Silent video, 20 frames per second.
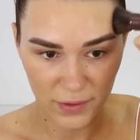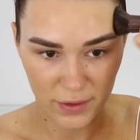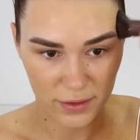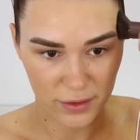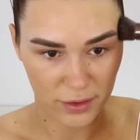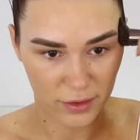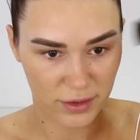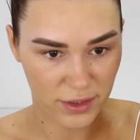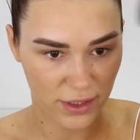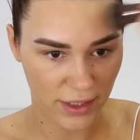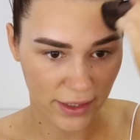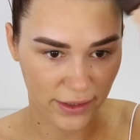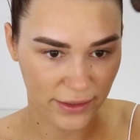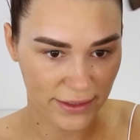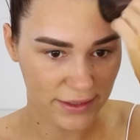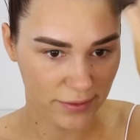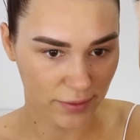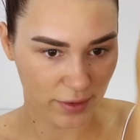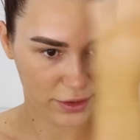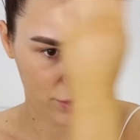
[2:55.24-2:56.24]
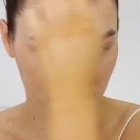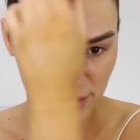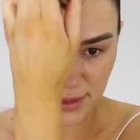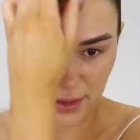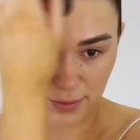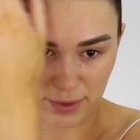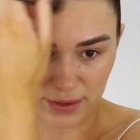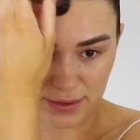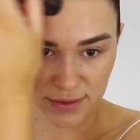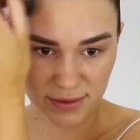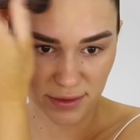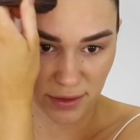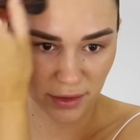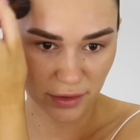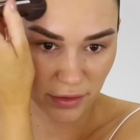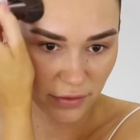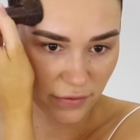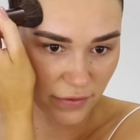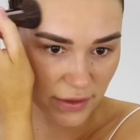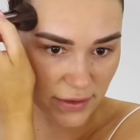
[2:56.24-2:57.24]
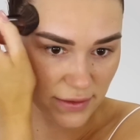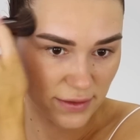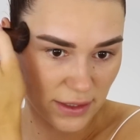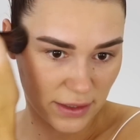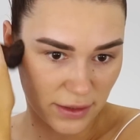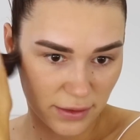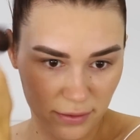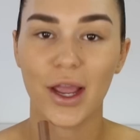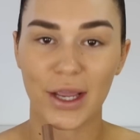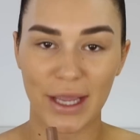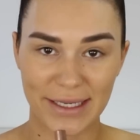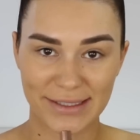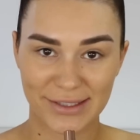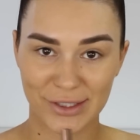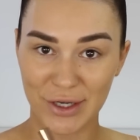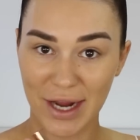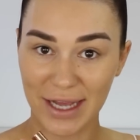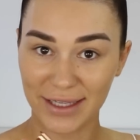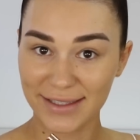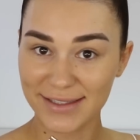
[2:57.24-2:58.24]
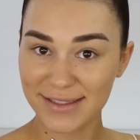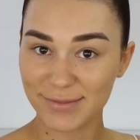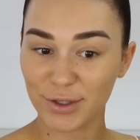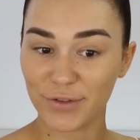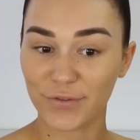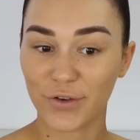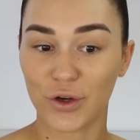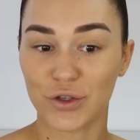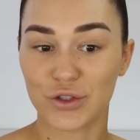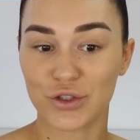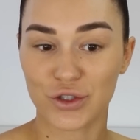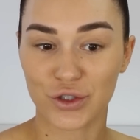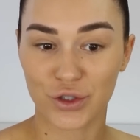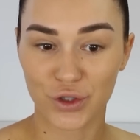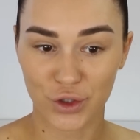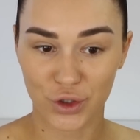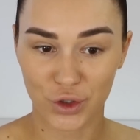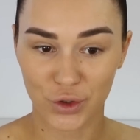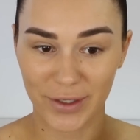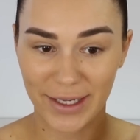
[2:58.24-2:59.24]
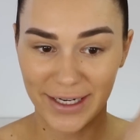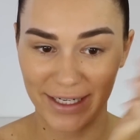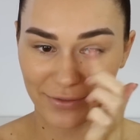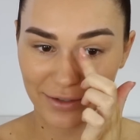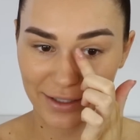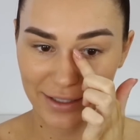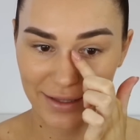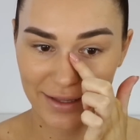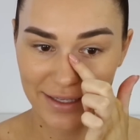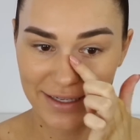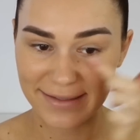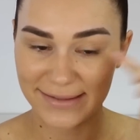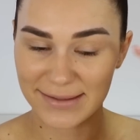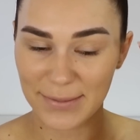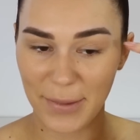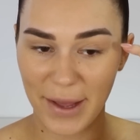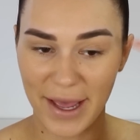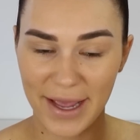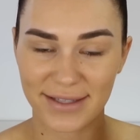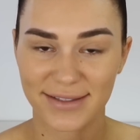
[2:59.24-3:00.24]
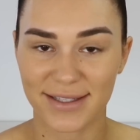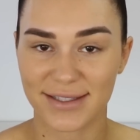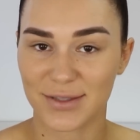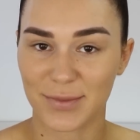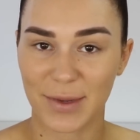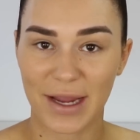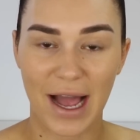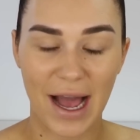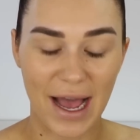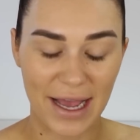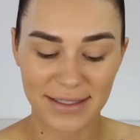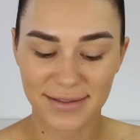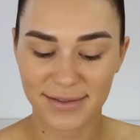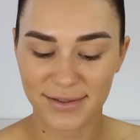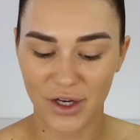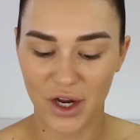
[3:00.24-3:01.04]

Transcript: So today at least we can use something that's good for your skin. Okay, so now let's move on to getting rid of these bags under my eyes.